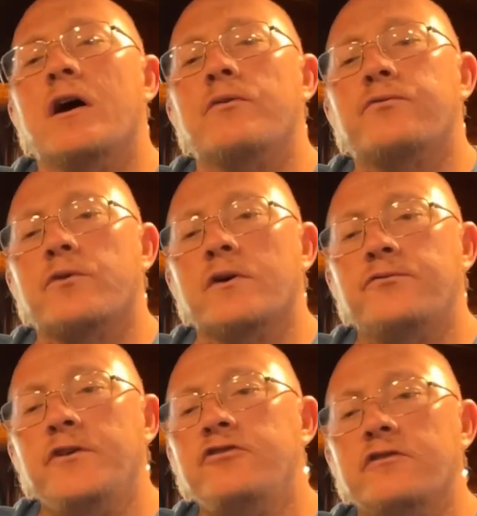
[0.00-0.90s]
for
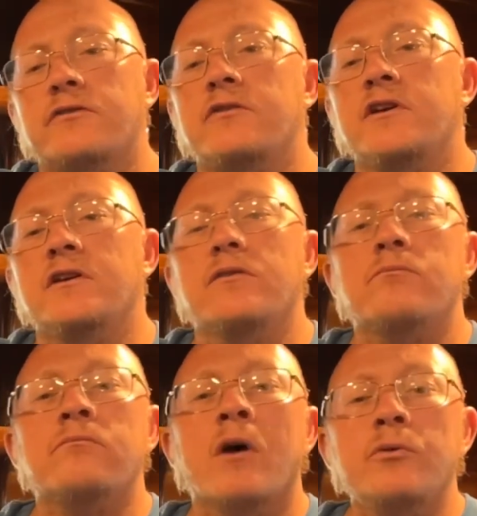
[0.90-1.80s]
efficiency,
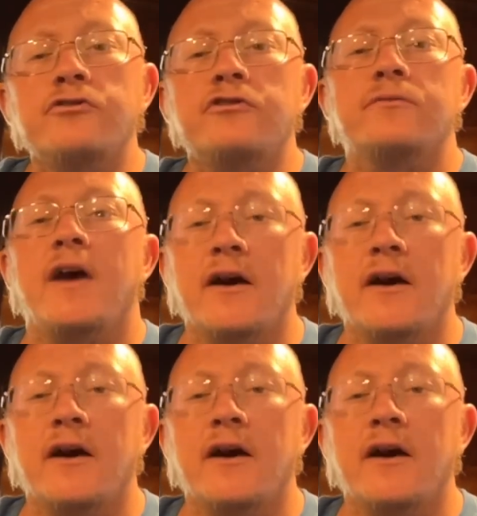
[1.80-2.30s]
most of